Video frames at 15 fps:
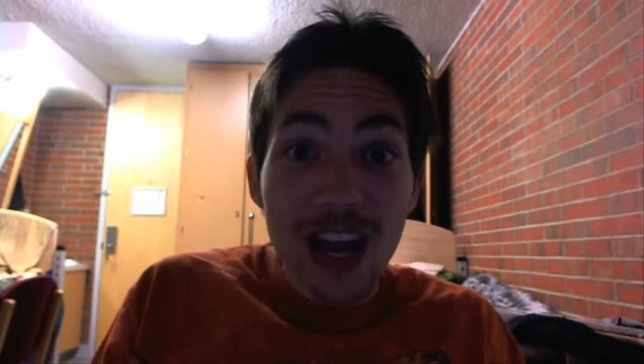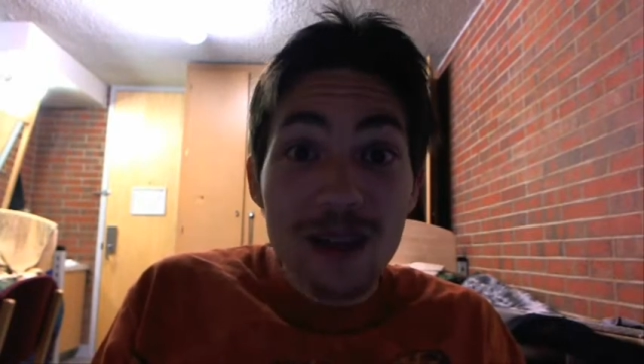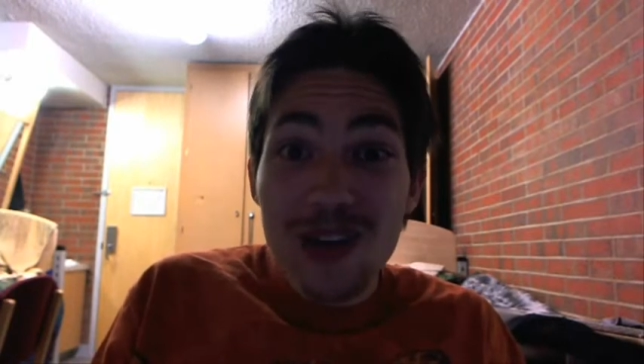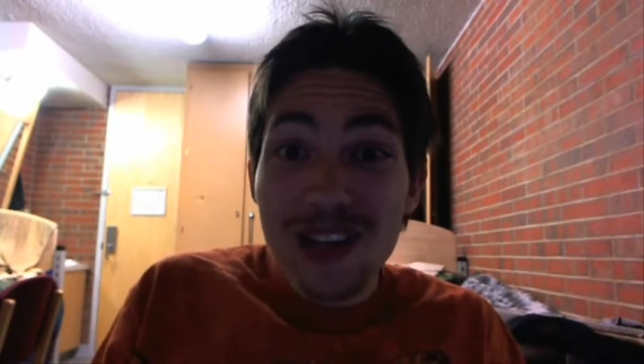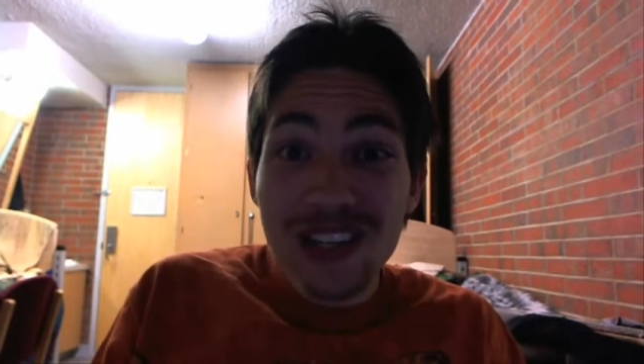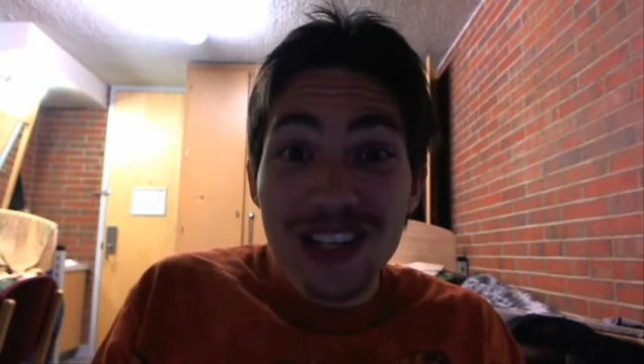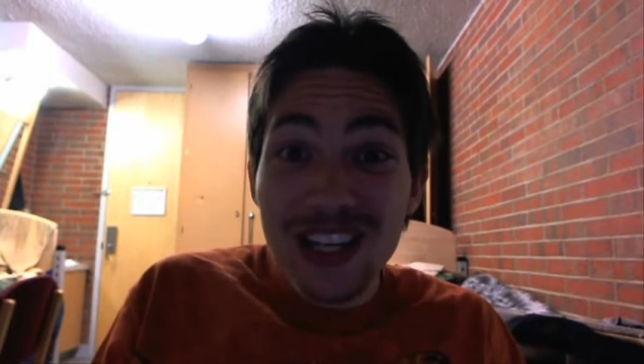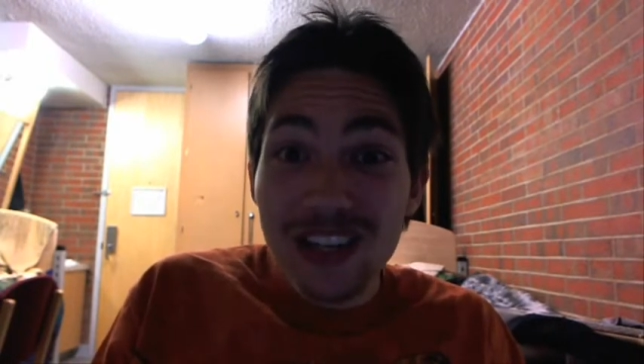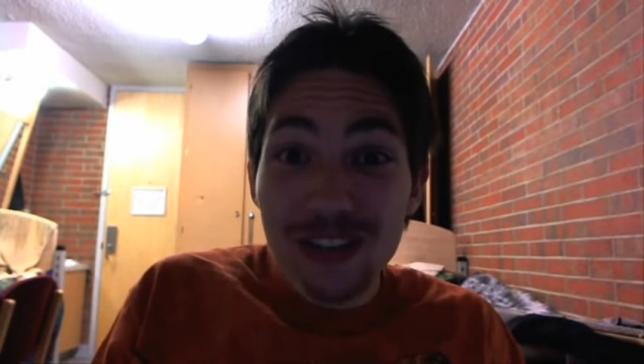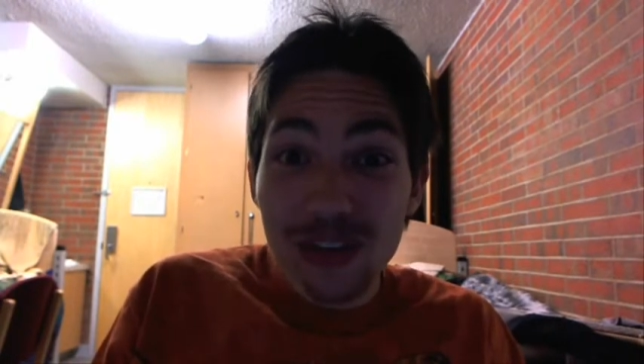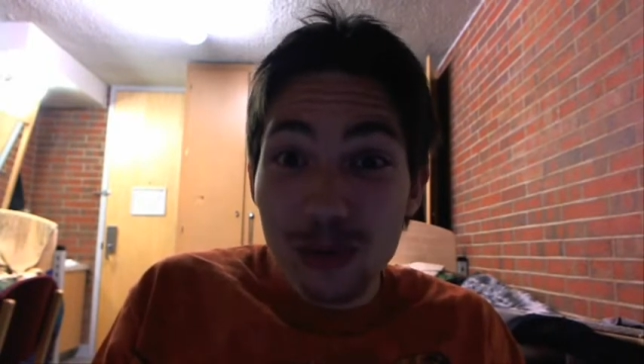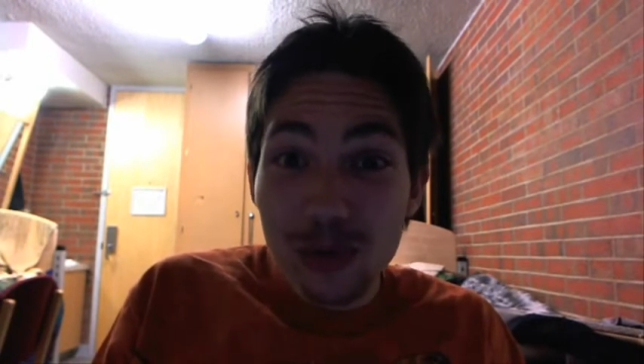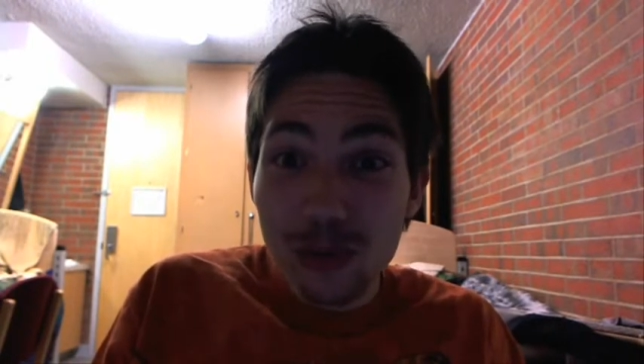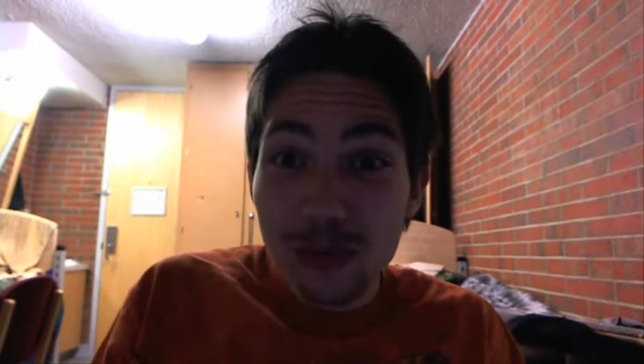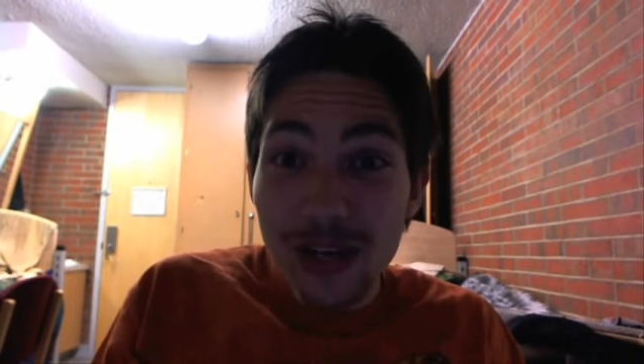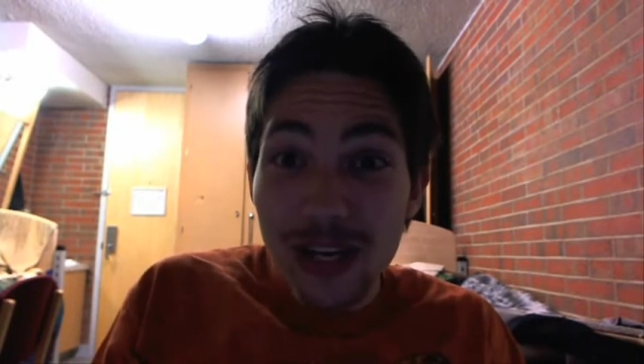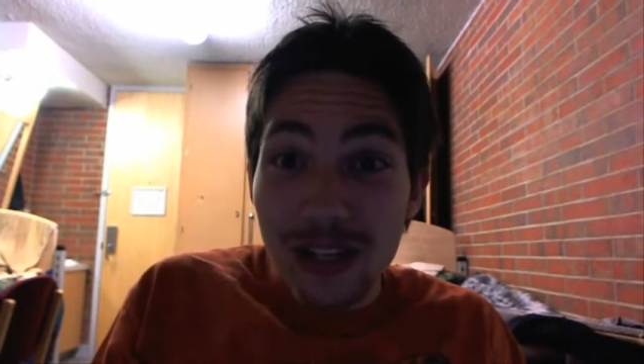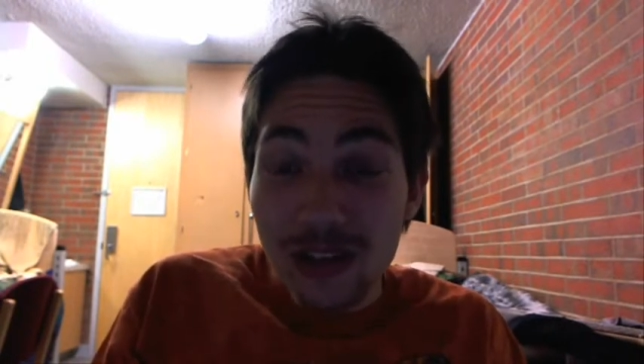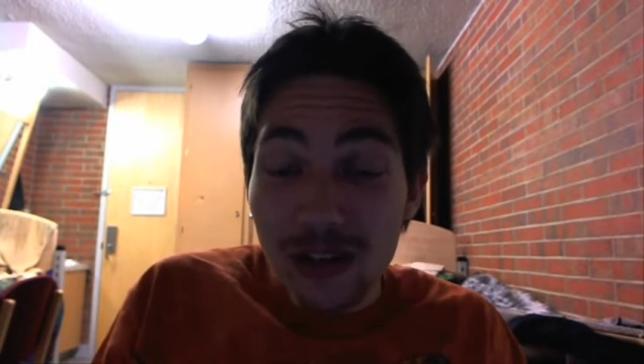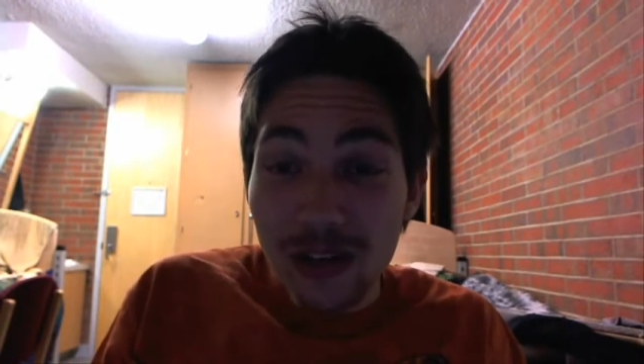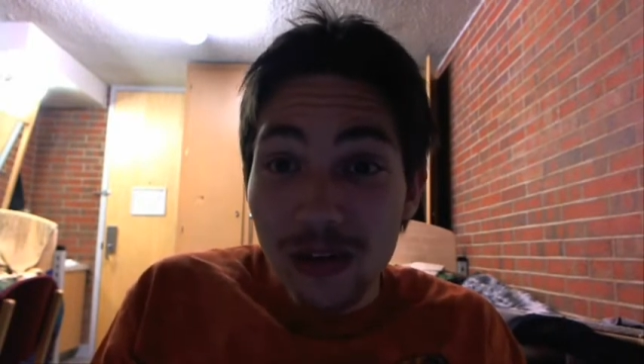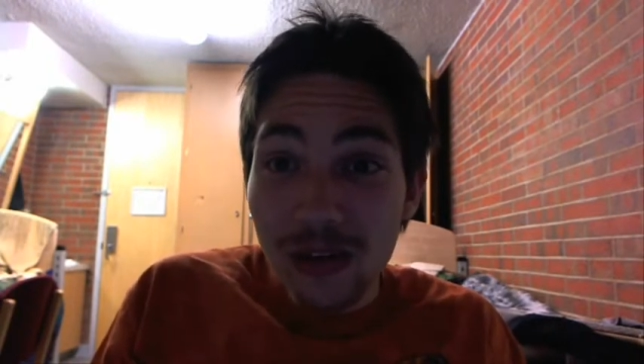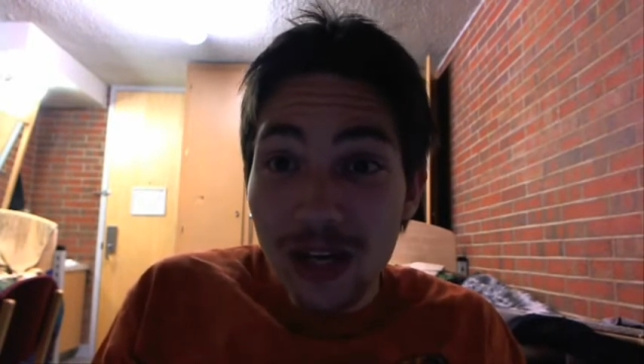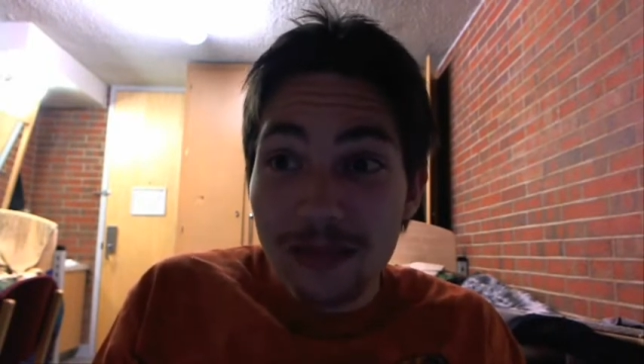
I'm not an easy roommate, you know.